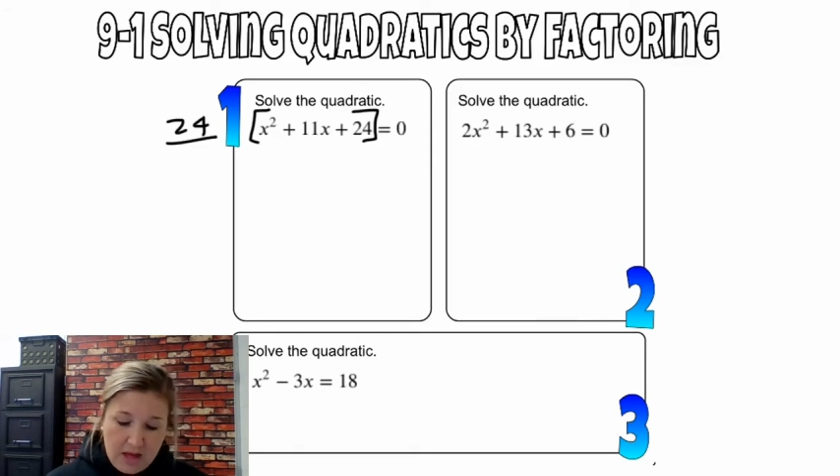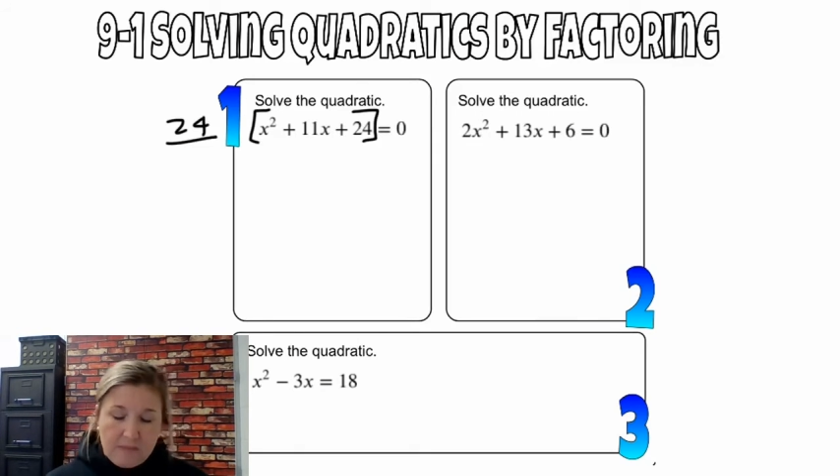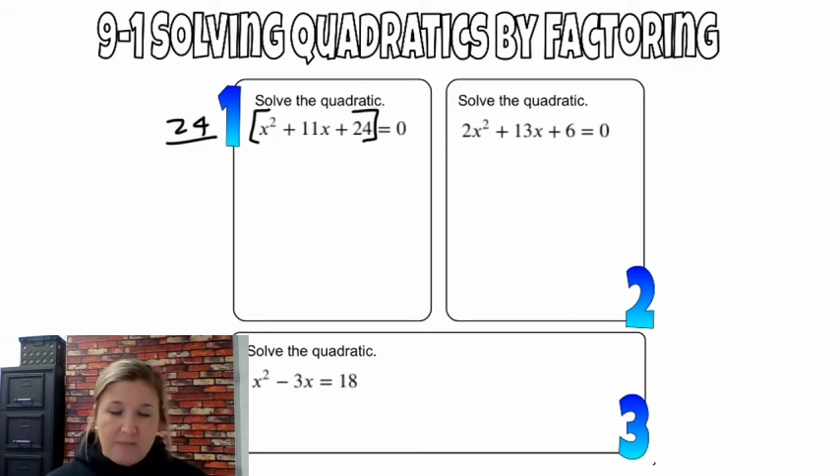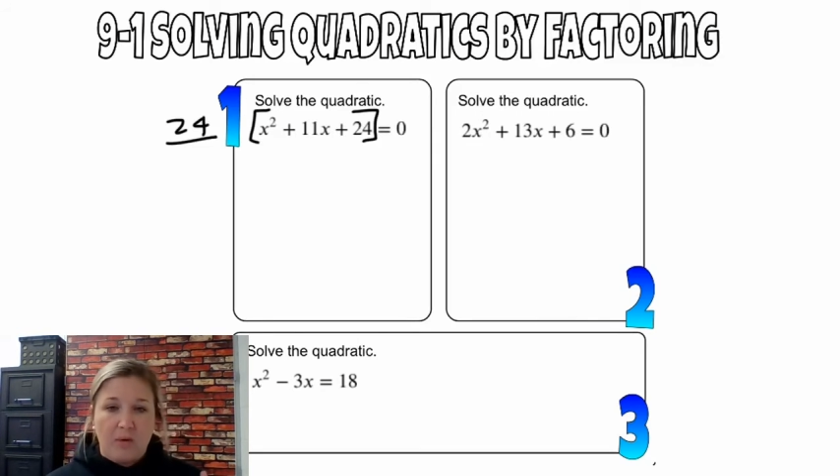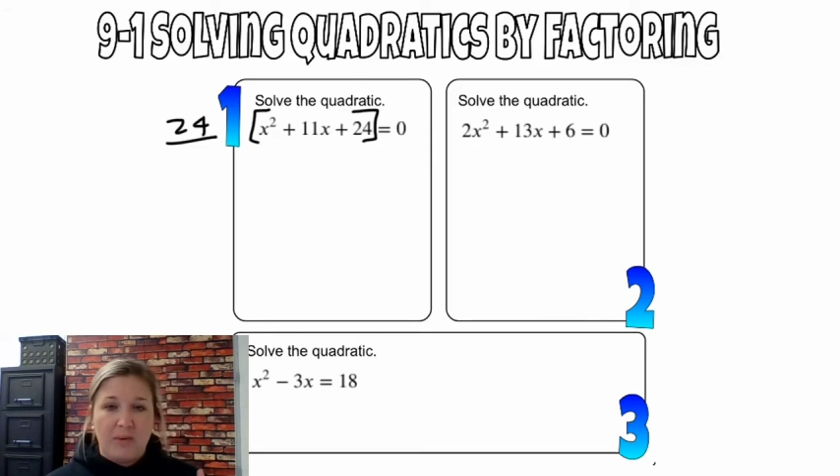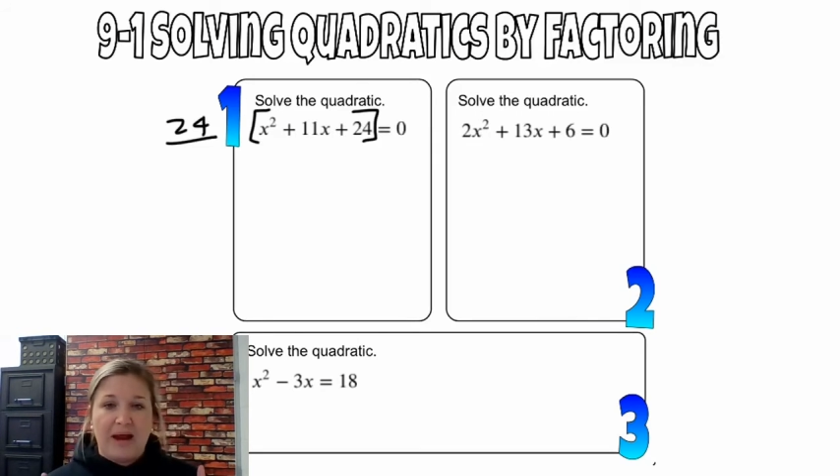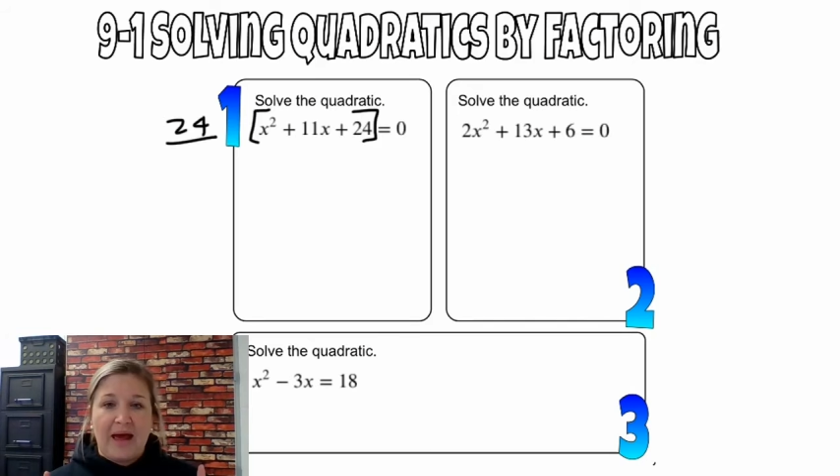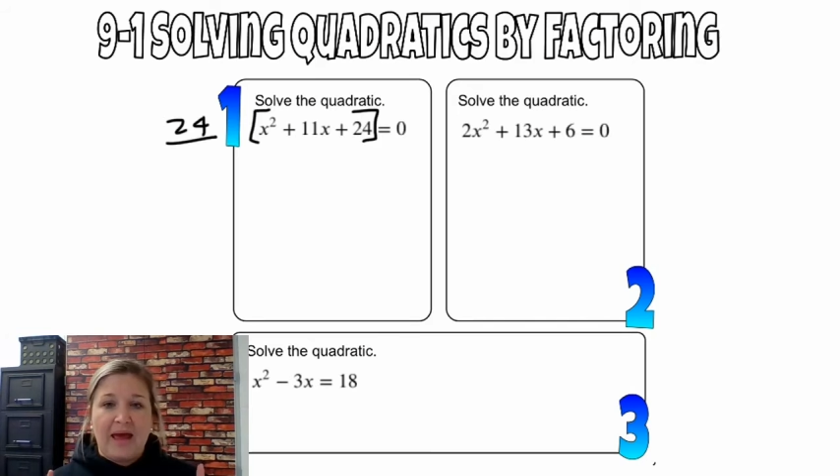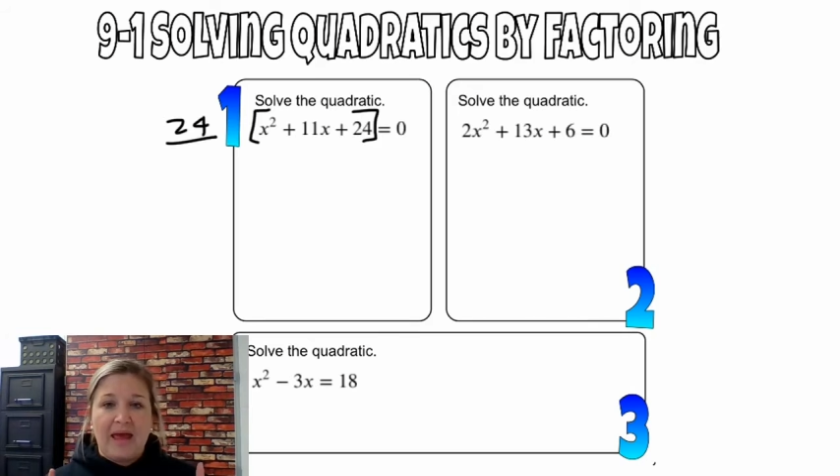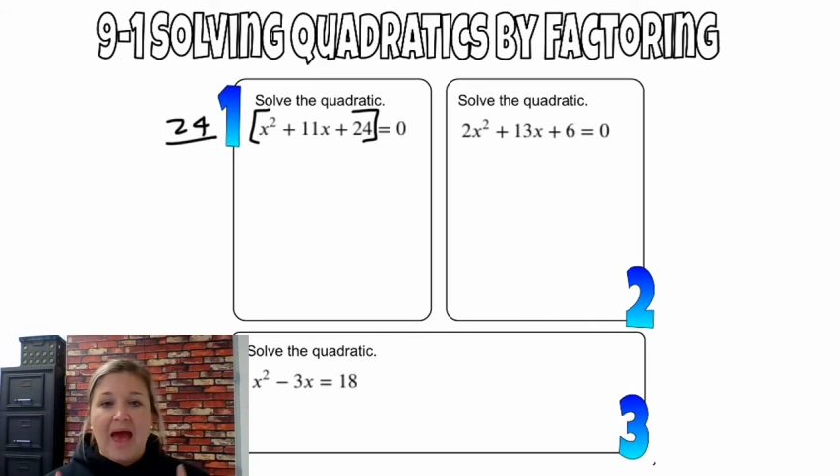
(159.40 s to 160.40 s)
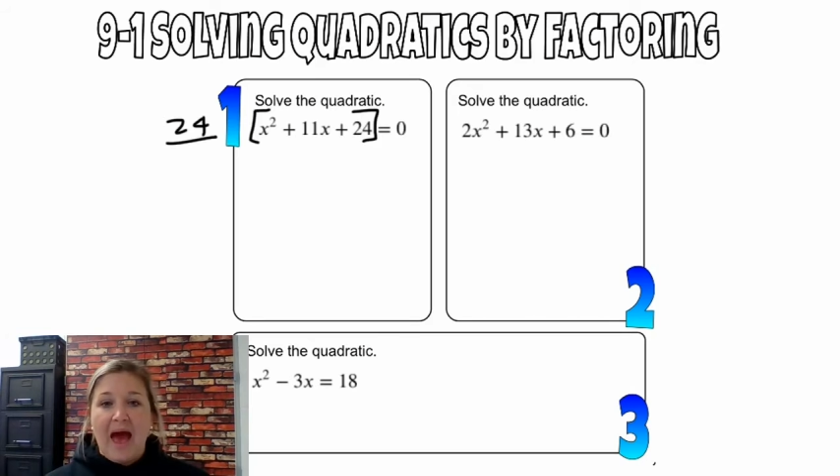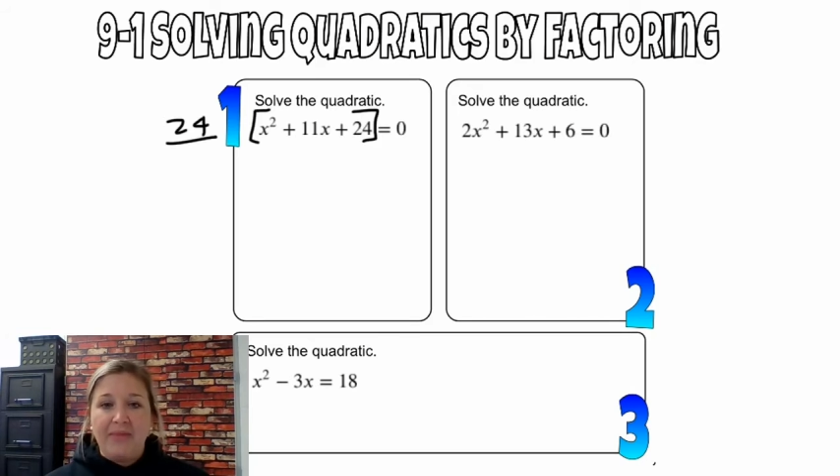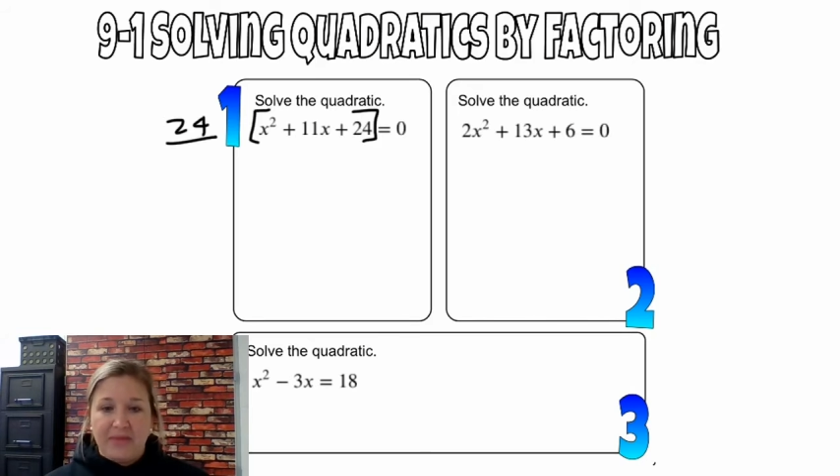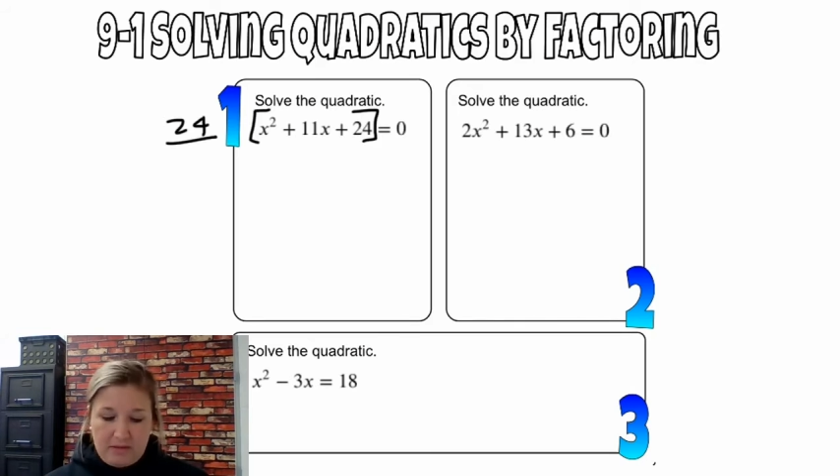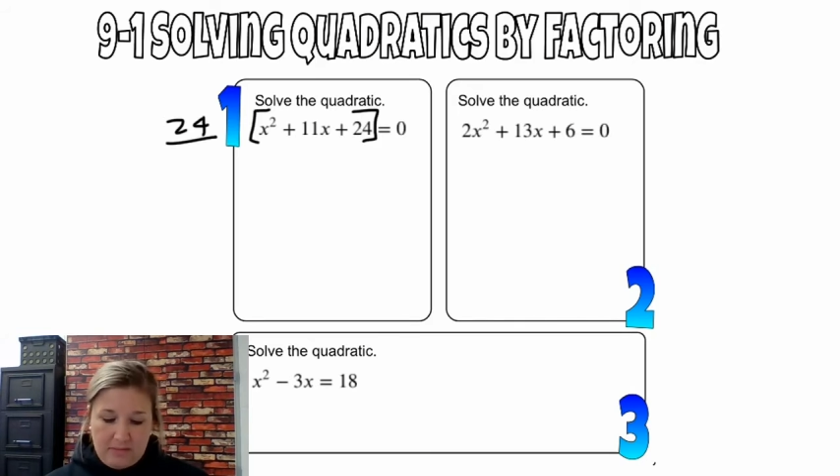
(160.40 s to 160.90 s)
But when I
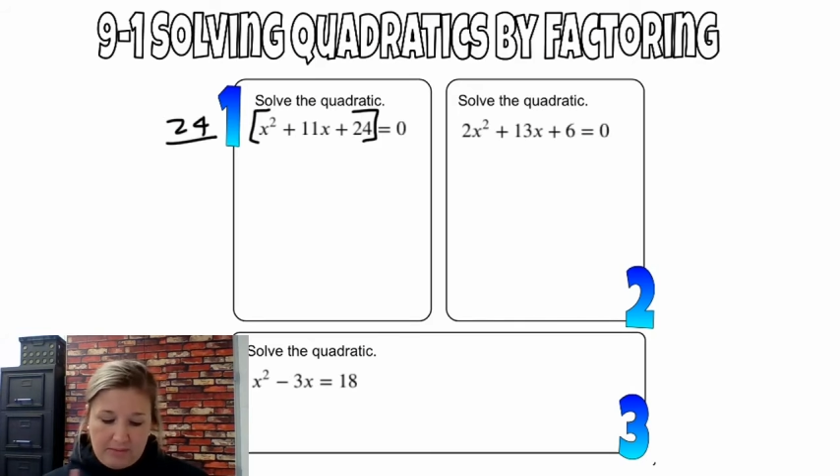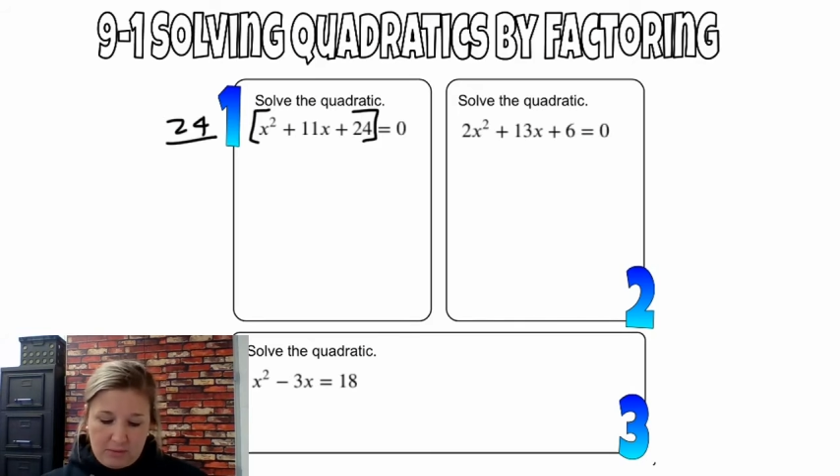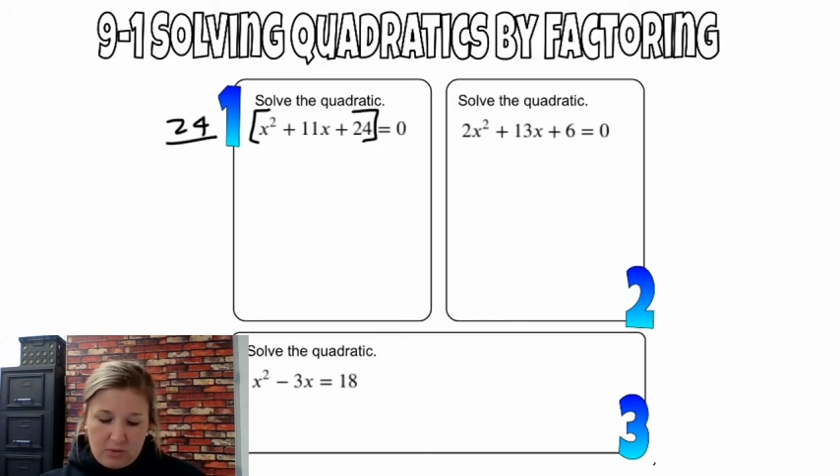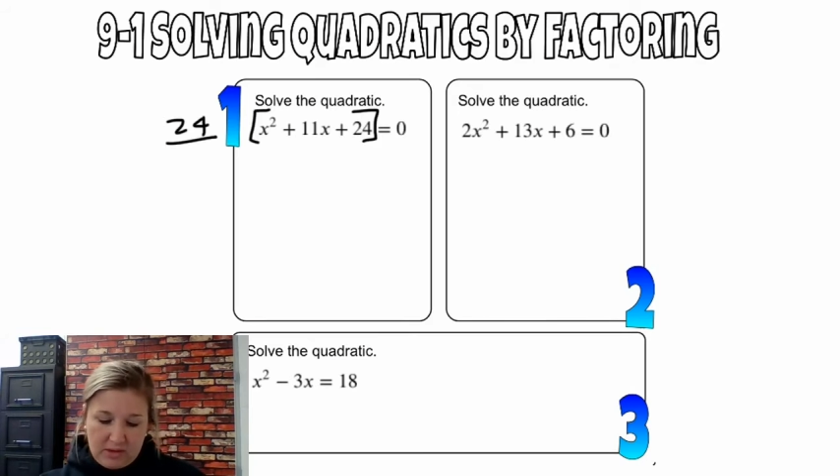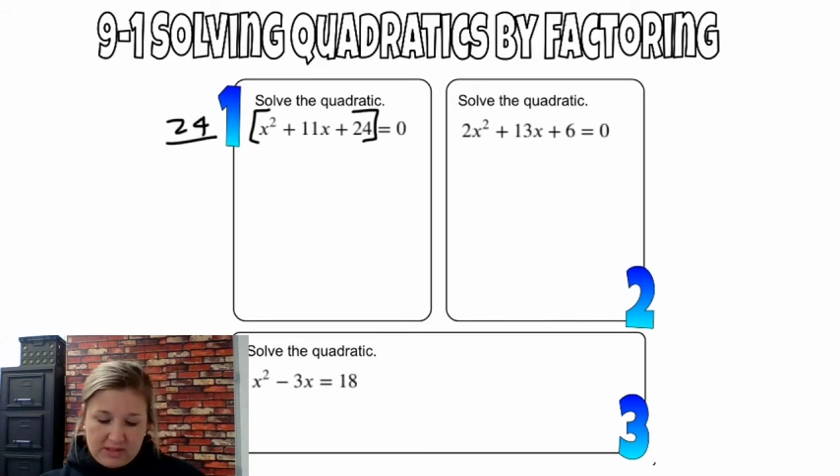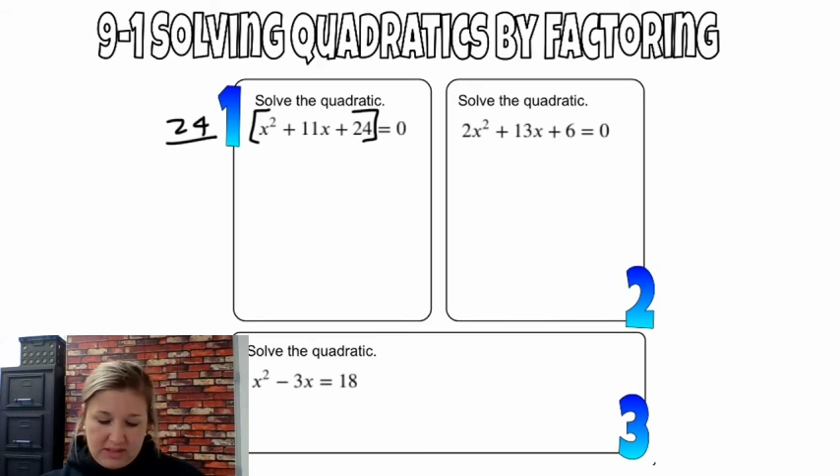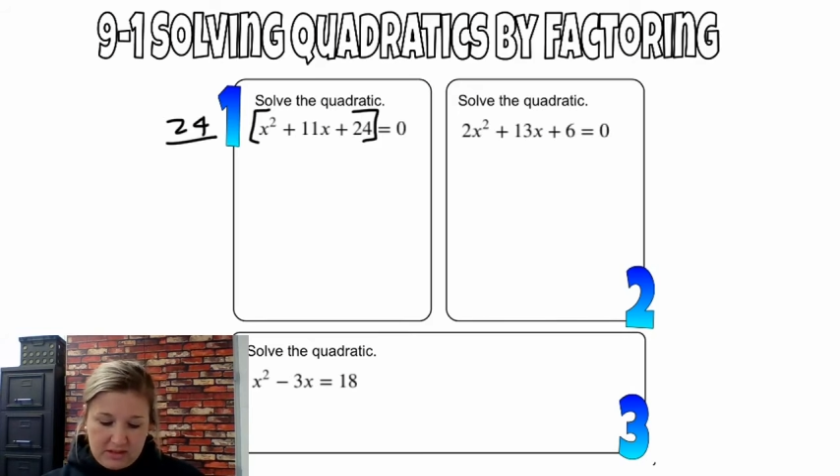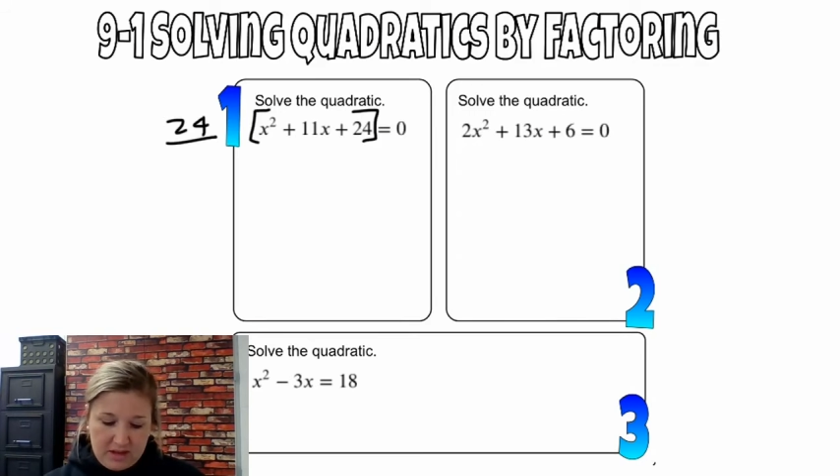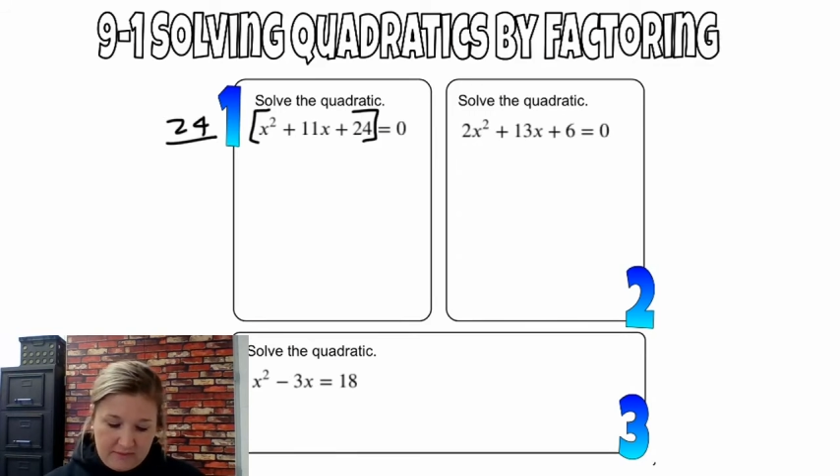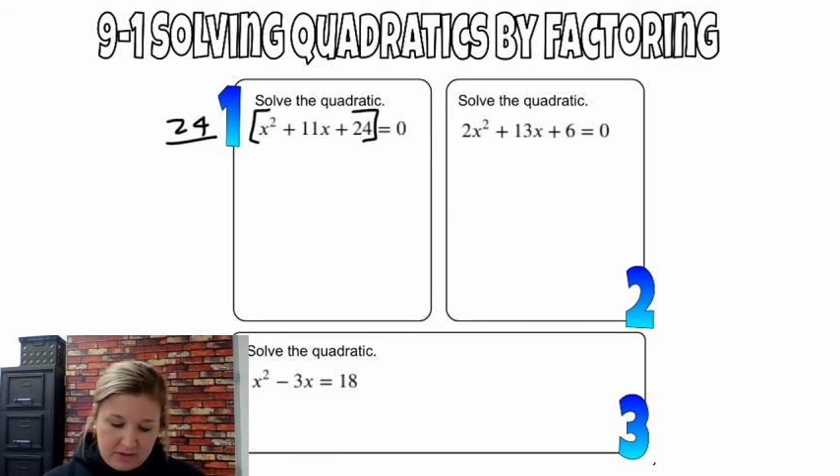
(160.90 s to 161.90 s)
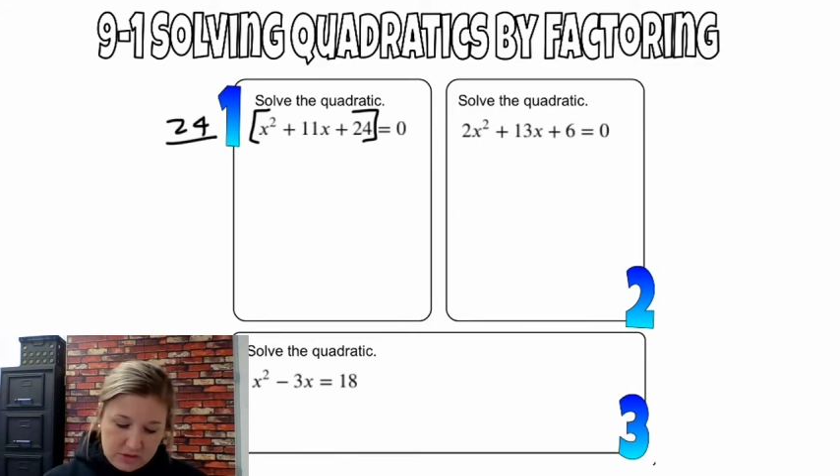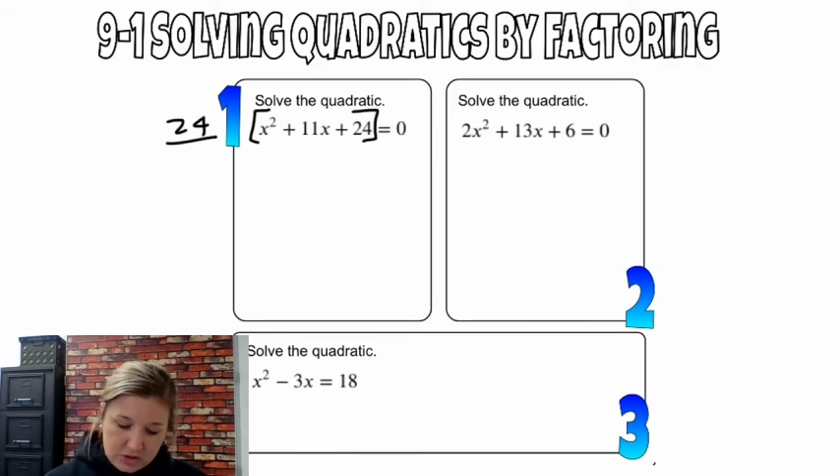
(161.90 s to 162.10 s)
add them, I'm going to get 11.